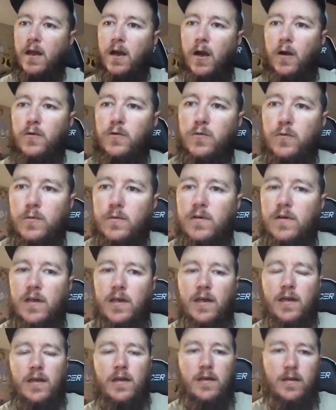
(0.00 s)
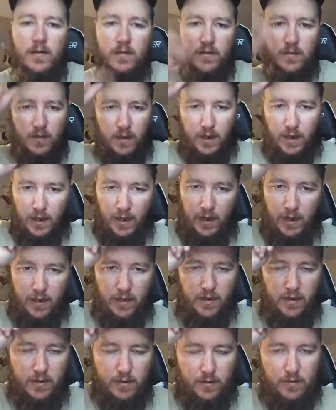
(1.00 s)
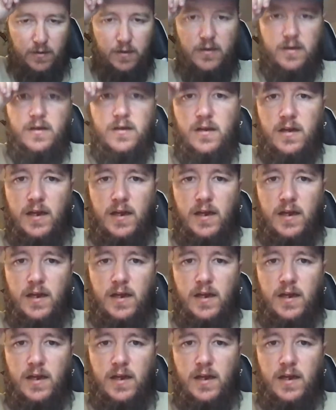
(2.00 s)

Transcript: Oh, and